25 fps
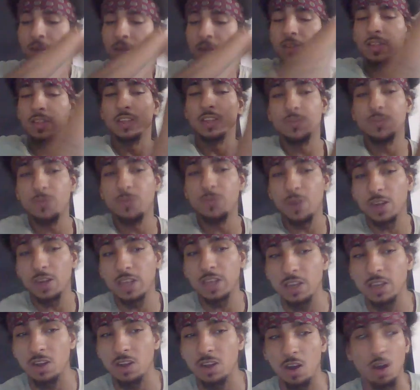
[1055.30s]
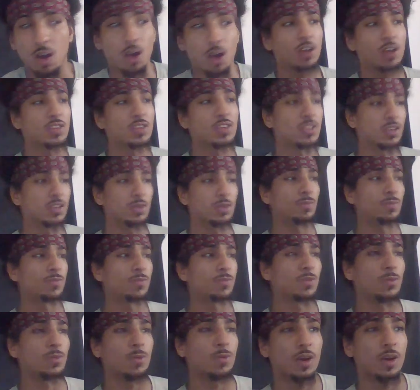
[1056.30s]
That's fucking awesome,
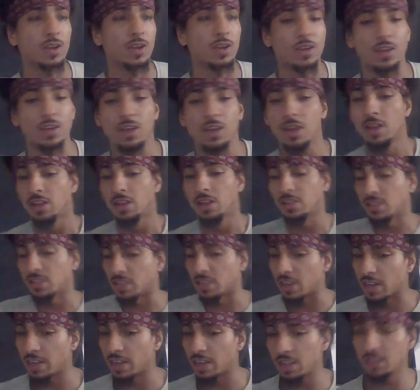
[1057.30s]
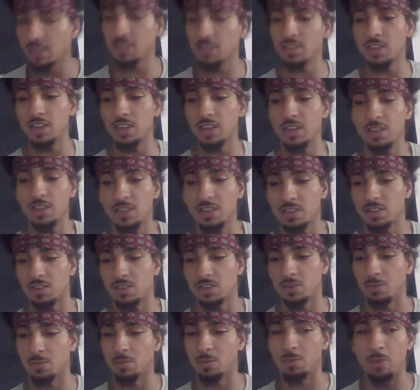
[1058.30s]
for one. Science is
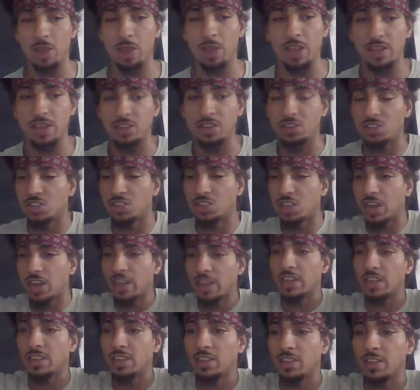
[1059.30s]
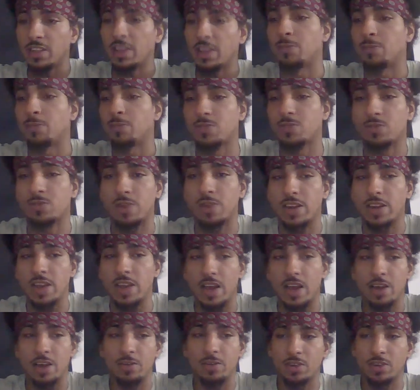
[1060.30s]
making giant leaps right
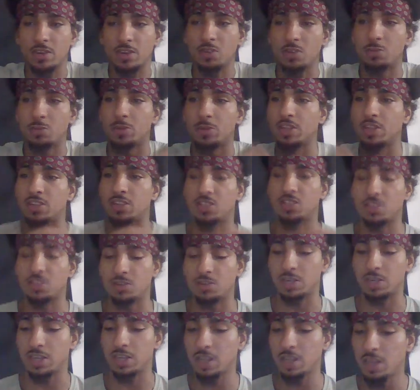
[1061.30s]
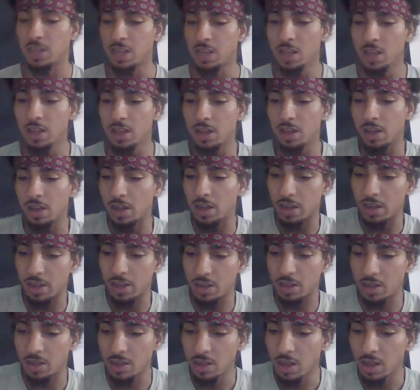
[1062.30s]
now in human history,
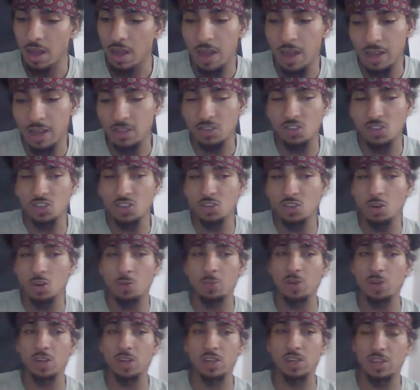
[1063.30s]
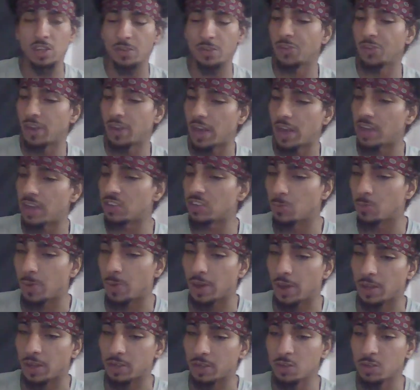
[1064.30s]
uh, on so many different
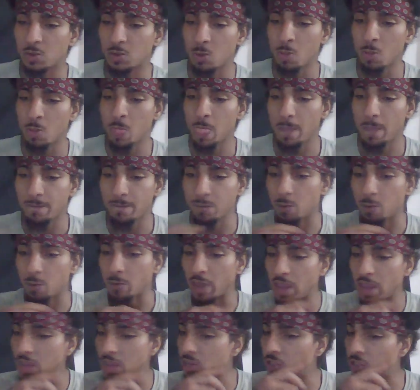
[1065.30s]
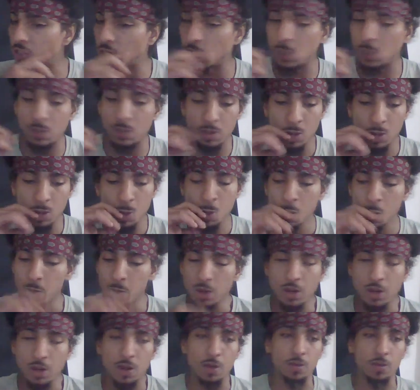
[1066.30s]
aspects, from aging,
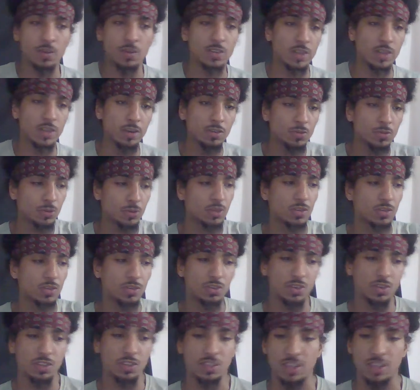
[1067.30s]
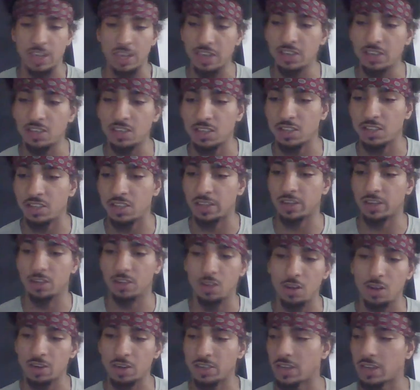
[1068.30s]
because I was researching this aging thing a
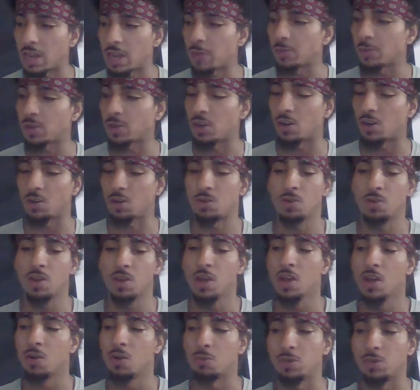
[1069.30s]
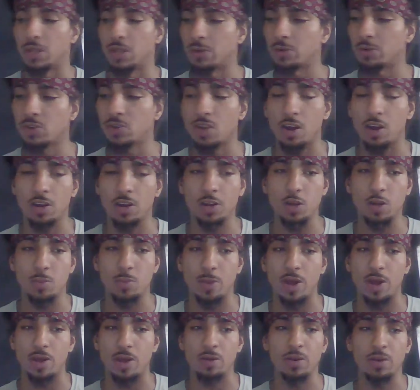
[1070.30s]
long time ago when they were talking
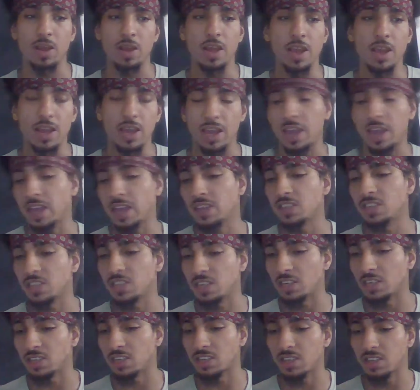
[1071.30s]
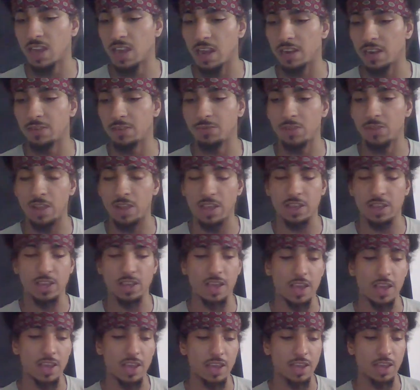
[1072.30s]
about aging is kind of
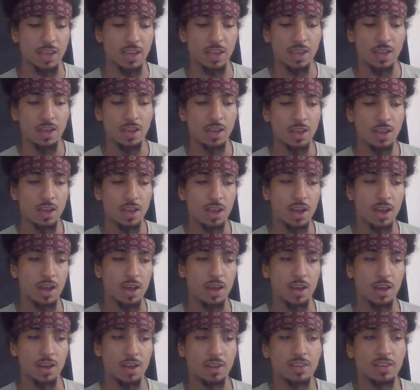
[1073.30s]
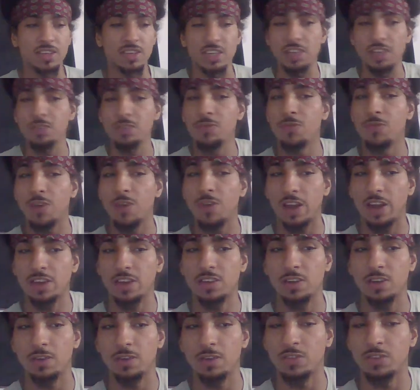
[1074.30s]
like a
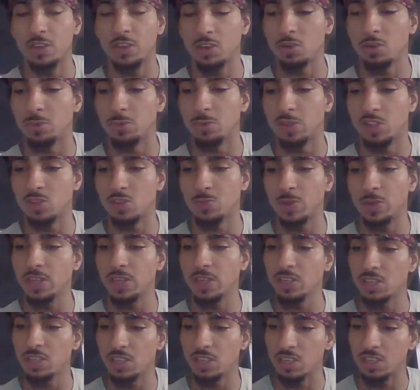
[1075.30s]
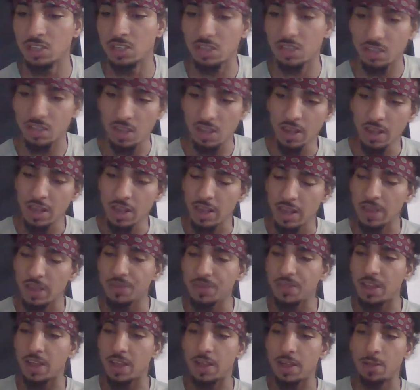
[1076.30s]
defect of the human species,
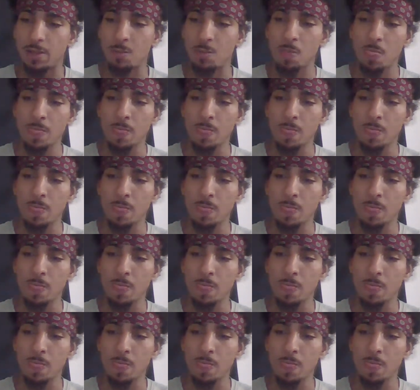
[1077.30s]
and that